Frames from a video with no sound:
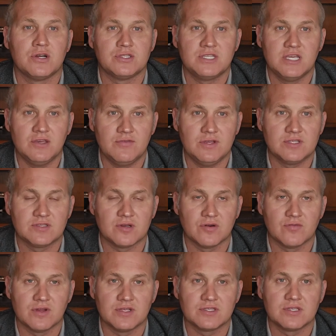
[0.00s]
our TV
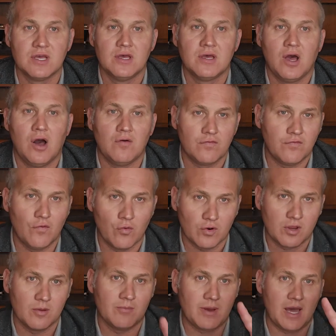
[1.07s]
service on 4
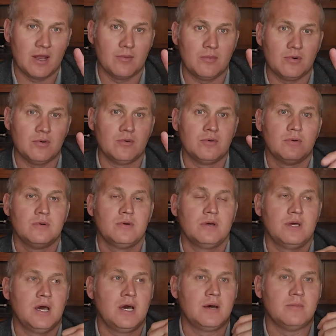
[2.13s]
compatible
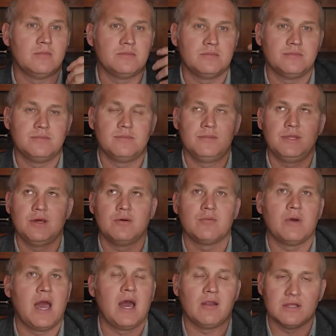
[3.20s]

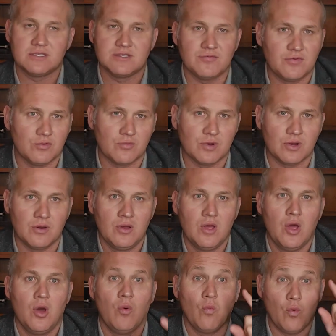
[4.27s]
outlets, if you will.
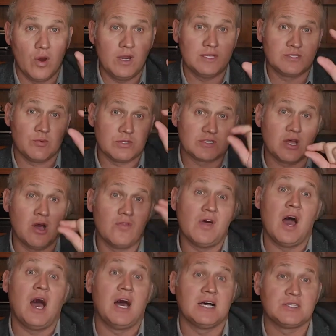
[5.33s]
1 is what's called the
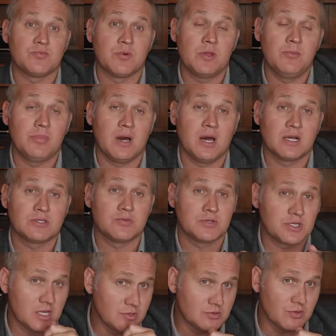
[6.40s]
Osprey box,
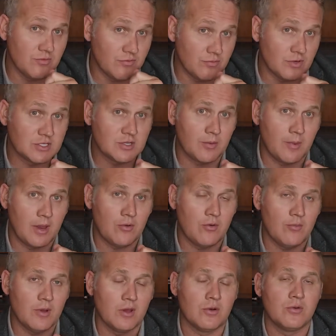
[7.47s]
which comes with a voice command
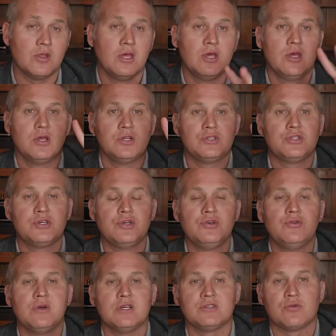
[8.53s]
remote.
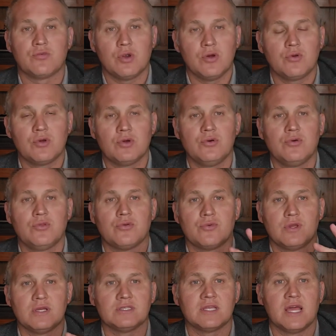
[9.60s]
2 is a Roku.
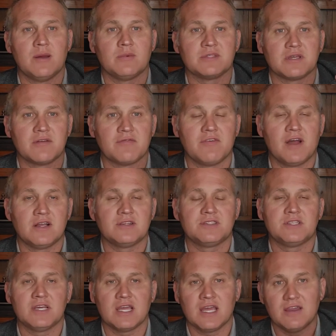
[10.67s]
3 is an Amazon Fire
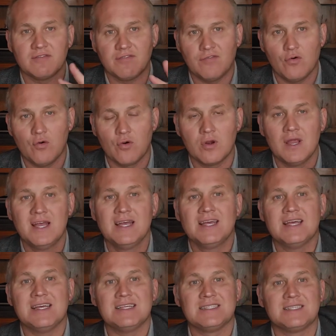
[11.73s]
Stick. And 4
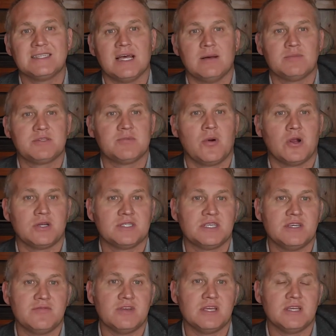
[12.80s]
is some smart
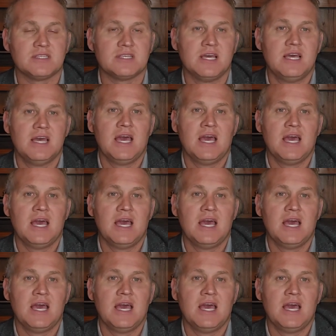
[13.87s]
TVs.